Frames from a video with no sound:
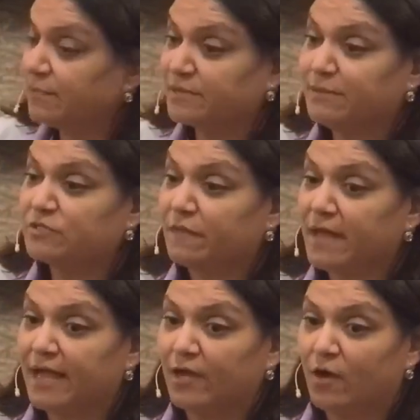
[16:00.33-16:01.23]
Sometimes
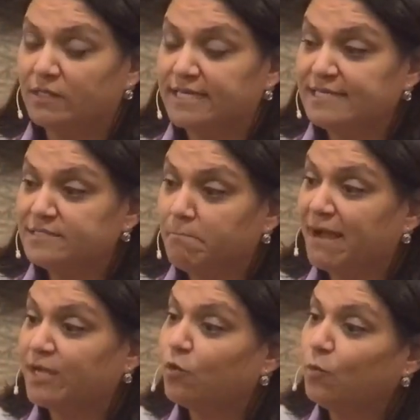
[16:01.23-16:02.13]
on the high holidays,
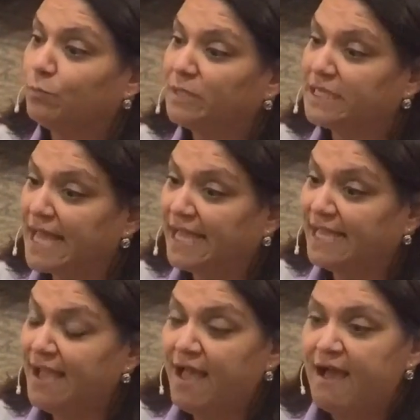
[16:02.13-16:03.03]
Michael will
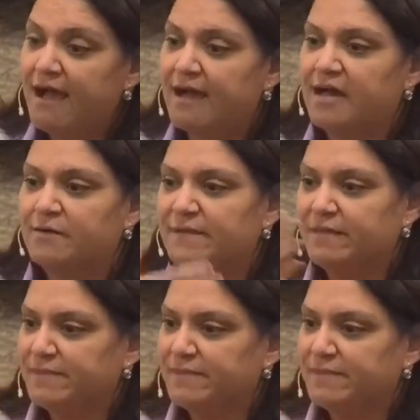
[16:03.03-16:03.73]
play um,